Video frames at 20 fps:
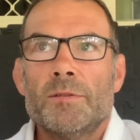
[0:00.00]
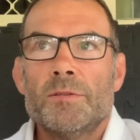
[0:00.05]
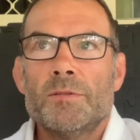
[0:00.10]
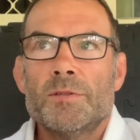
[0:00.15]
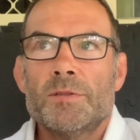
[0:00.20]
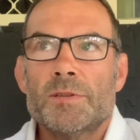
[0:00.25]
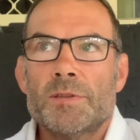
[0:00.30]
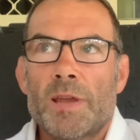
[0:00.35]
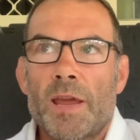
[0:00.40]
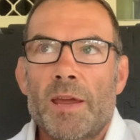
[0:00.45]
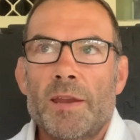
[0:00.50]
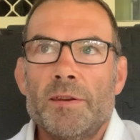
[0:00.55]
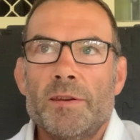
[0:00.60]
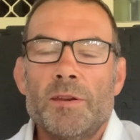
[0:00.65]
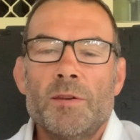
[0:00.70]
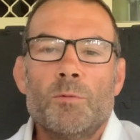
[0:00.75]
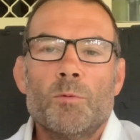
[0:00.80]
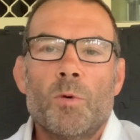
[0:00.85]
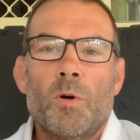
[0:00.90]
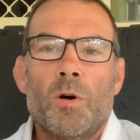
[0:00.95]

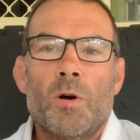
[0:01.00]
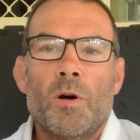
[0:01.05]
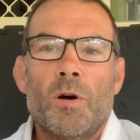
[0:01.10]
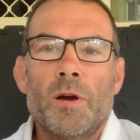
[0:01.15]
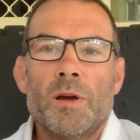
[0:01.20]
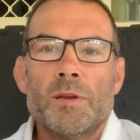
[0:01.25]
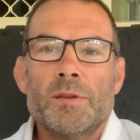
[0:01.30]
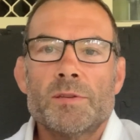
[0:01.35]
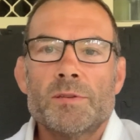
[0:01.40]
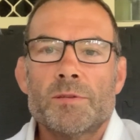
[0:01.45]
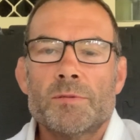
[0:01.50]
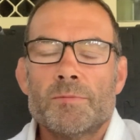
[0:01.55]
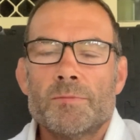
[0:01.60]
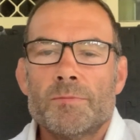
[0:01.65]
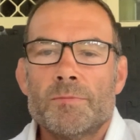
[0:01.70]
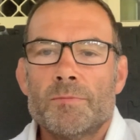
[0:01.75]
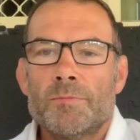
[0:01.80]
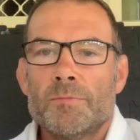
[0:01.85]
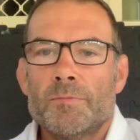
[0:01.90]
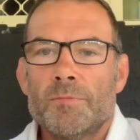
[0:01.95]
Standing wise,
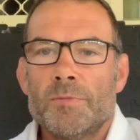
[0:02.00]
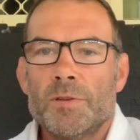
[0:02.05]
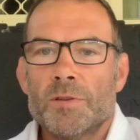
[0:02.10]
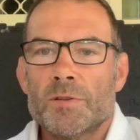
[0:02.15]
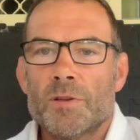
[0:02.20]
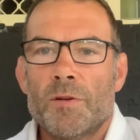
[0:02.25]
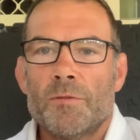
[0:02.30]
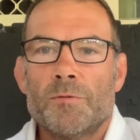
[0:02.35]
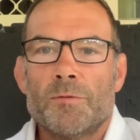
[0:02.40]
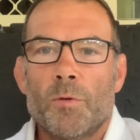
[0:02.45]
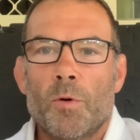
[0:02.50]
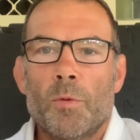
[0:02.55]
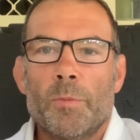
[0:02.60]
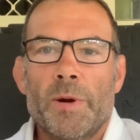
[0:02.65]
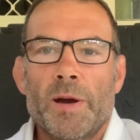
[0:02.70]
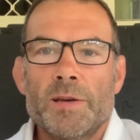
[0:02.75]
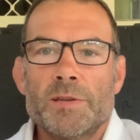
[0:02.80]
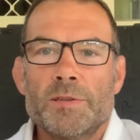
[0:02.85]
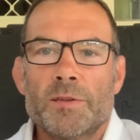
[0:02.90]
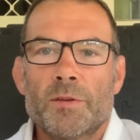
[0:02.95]
there's like 4
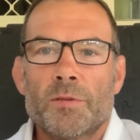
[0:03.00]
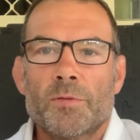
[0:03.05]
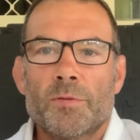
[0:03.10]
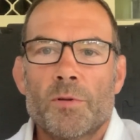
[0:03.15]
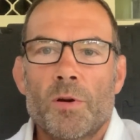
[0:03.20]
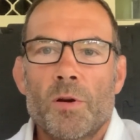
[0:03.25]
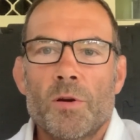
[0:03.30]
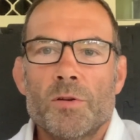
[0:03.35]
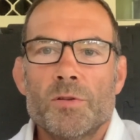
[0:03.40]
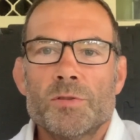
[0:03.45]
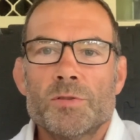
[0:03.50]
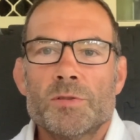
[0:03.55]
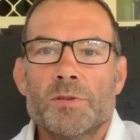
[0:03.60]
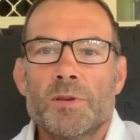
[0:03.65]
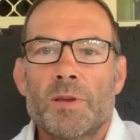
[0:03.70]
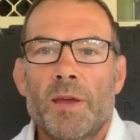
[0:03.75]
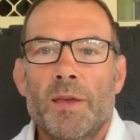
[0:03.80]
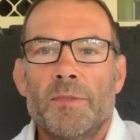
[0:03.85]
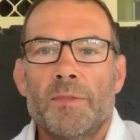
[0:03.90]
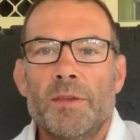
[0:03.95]
basic throws,
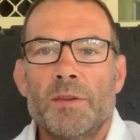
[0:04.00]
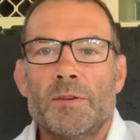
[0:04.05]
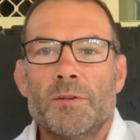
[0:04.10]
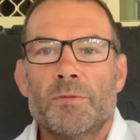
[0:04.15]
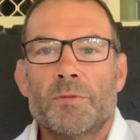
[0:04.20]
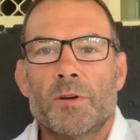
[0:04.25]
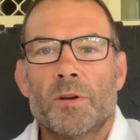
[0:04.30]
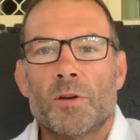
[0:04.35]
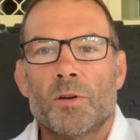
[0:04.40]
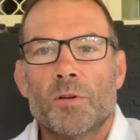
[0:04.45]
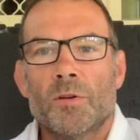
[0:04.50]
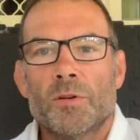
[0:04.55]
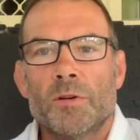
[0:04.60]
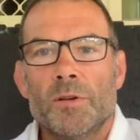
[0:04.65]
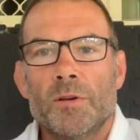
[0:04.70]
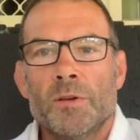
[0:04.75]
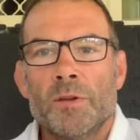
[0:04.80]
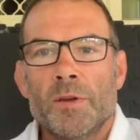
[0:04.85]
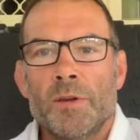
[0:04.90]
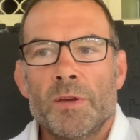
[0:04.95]
and then you've got to look at
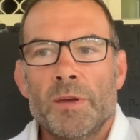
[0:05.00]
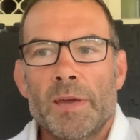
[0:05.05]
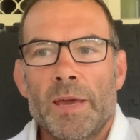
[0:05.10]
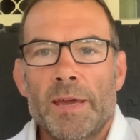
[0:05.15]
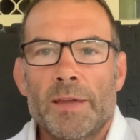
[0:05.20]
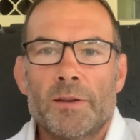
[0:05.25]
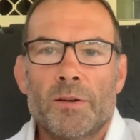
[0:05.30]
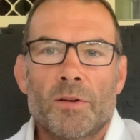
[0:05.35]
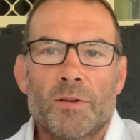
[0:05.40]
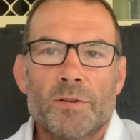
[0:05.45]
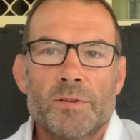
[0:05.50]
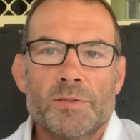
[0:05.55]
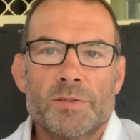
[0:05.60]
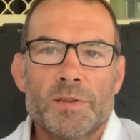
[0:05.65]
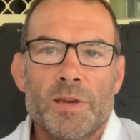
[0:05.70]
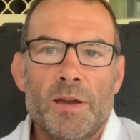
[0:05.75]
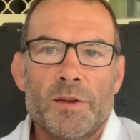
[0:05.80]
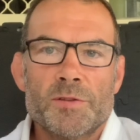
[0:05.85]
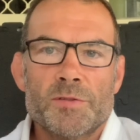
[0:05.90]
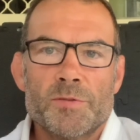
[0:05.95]
headlock
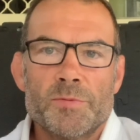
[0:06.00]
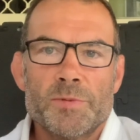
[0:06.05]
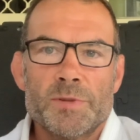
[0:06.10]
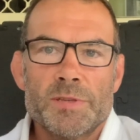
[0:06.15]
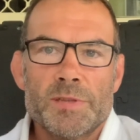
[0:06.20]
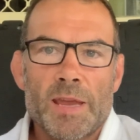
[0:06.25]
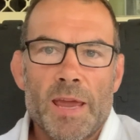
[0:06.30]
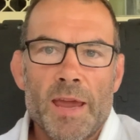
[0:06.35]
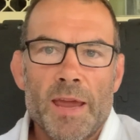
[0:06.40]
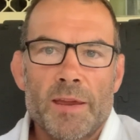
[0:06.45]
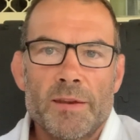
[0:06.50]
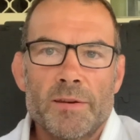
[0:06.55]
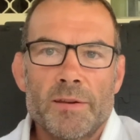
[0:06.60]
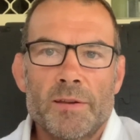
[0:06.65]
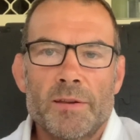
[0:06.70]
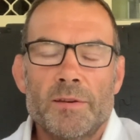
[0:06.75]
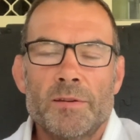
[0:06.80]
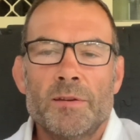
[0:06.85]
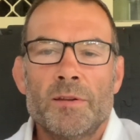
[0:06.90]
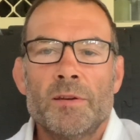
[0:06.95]
escapes from
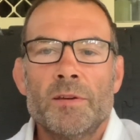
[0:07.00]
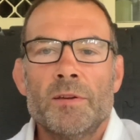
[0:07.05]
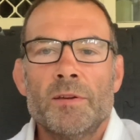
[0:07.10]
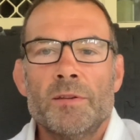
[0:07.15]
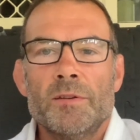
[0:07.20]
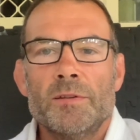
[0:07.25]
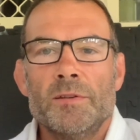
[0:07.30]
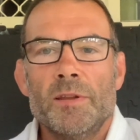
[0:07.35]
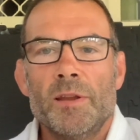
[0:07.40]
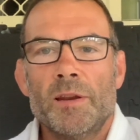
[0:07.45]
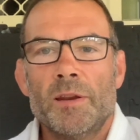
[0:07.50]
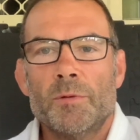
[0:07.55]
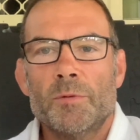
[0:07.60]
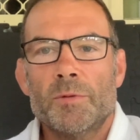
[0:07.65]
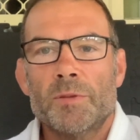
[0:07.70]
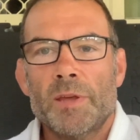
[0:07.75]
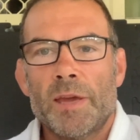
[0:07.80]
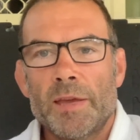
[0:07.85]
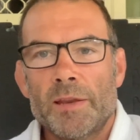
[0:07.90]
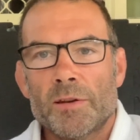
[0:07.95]
standing, dealing
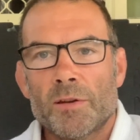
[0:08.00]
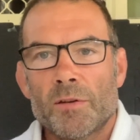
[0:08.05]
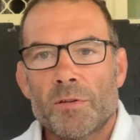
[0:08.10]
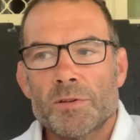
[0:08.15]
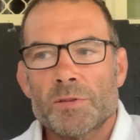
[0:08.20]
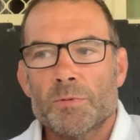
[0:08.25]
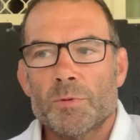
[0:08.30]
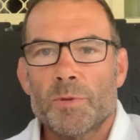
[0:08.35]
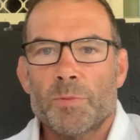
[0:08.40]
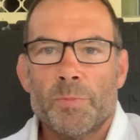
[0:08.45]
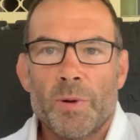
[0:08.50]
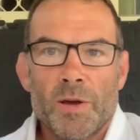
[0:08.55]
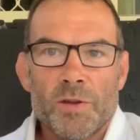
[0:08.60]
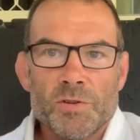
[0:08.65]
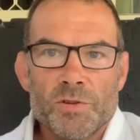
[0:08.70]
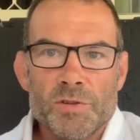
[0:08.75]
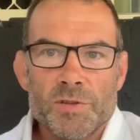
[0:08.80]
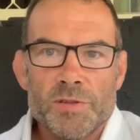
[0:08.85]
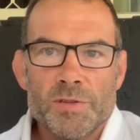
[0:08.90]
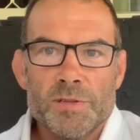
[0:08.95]
with headlocks with
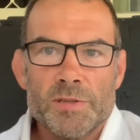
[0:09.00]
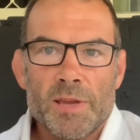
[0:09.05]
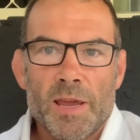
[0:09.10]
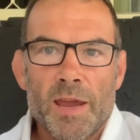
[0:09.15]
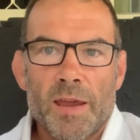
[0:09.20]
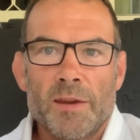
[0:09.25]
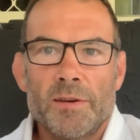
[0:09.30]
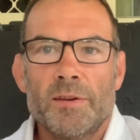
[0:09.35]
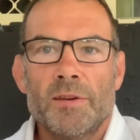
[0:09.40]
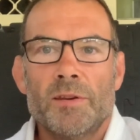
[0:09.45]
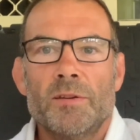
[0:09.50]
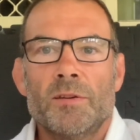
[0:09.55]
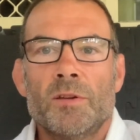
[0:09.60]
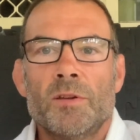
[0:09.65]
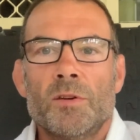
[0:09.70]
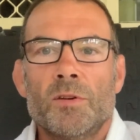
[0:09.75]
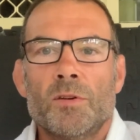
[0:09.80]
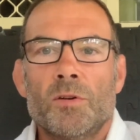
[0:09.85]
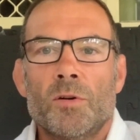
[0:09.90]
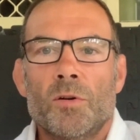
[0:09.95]
punches standing,
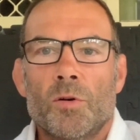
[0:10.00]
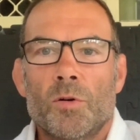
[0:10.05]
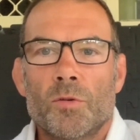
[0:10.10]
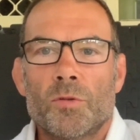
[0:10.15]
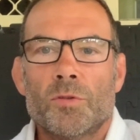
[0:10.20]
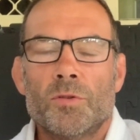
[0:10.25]
all the